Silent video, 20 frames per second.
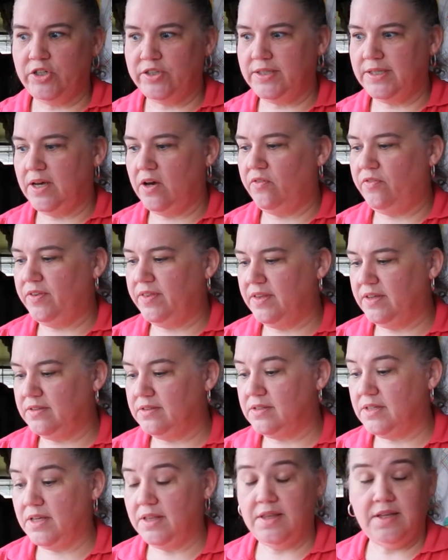herself and
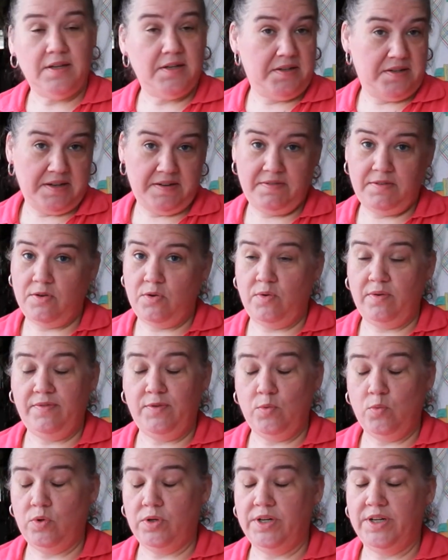then said that, you know, if
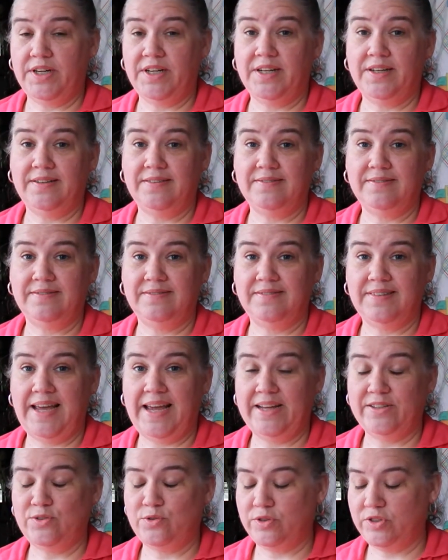you wanted to
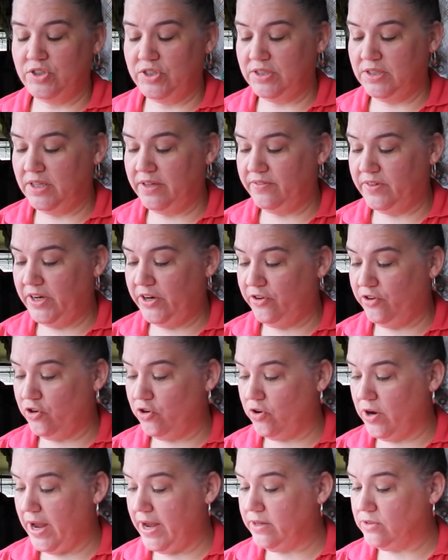answer, she'd love to hear
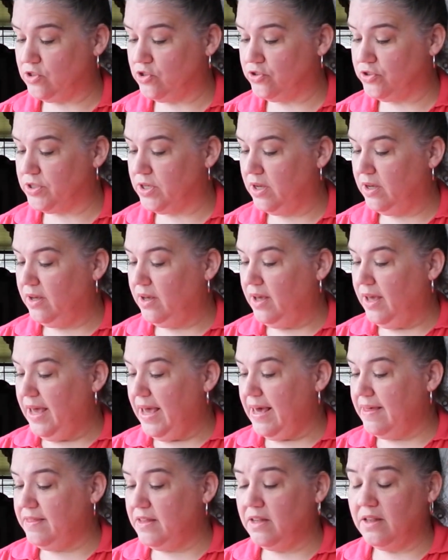your answers.
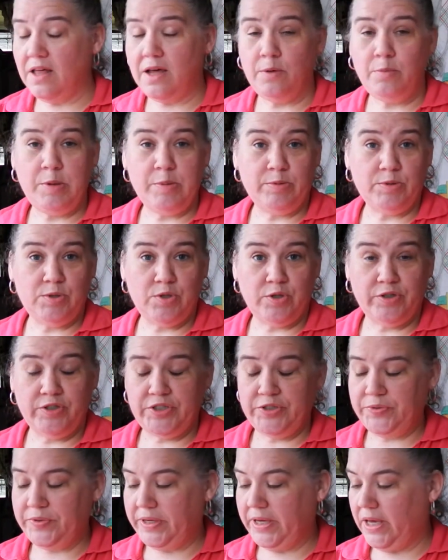And then a lot of people started
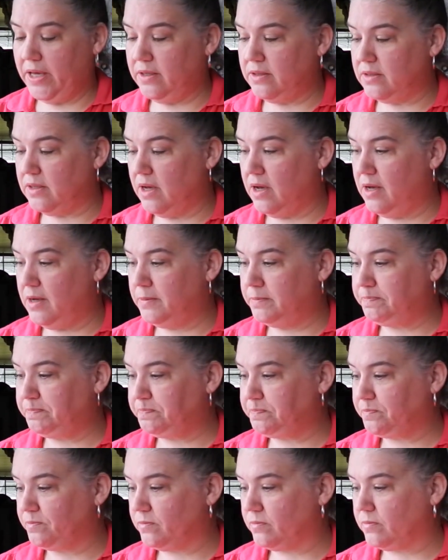doing it. Um,
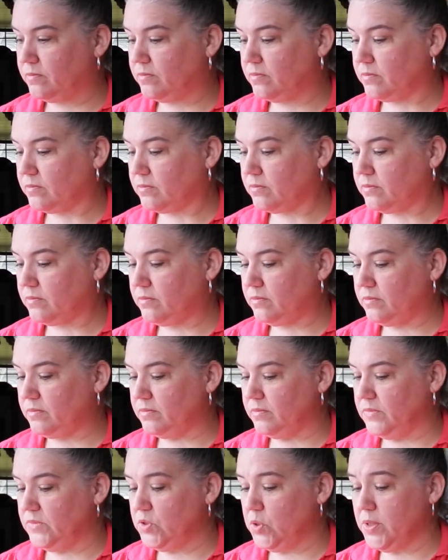
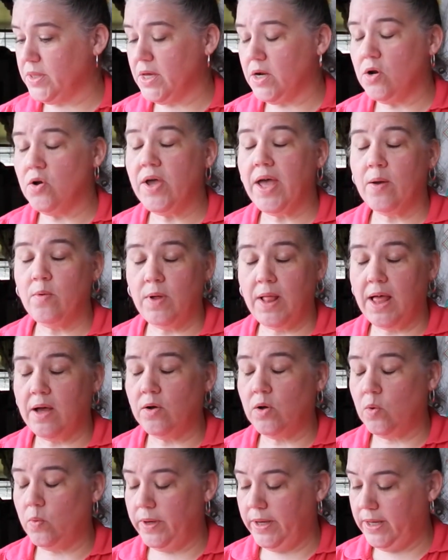so I thought, okay, well, I'll
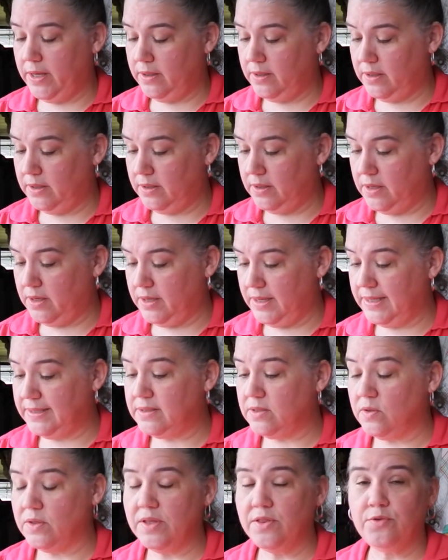go ahead and, uh,
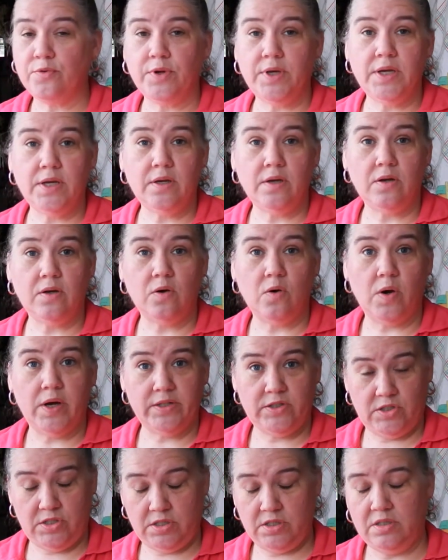it's only three
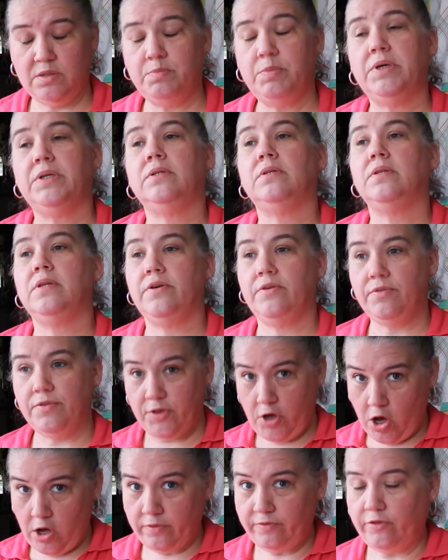questions, but they're
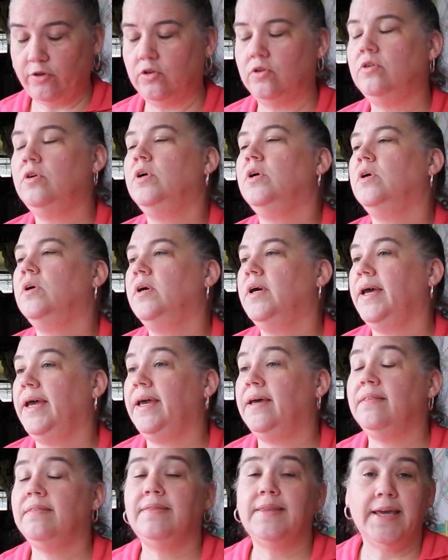thoughtful.
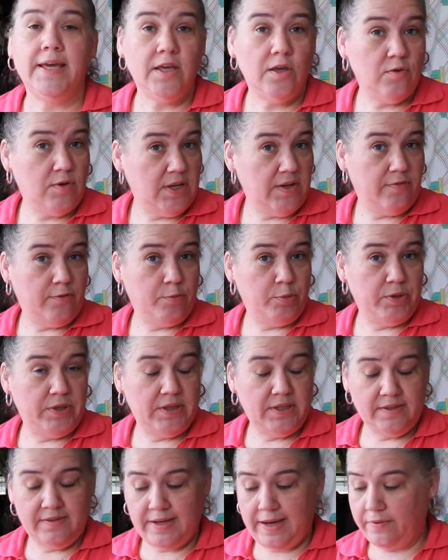And thank you, Dee, for
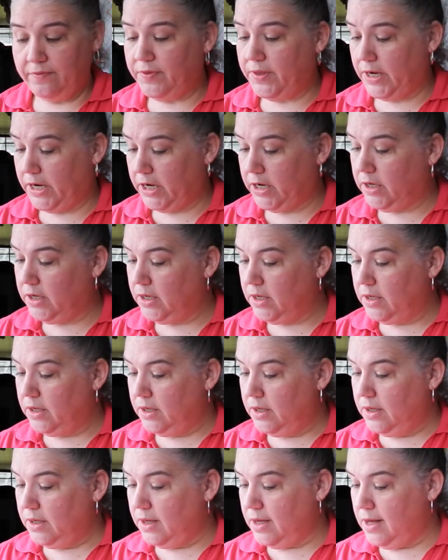putting this out there.
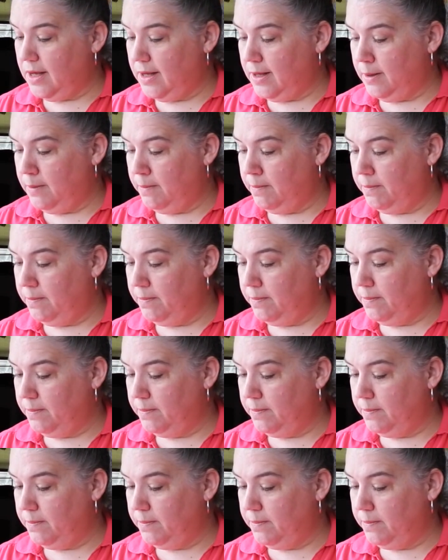Um,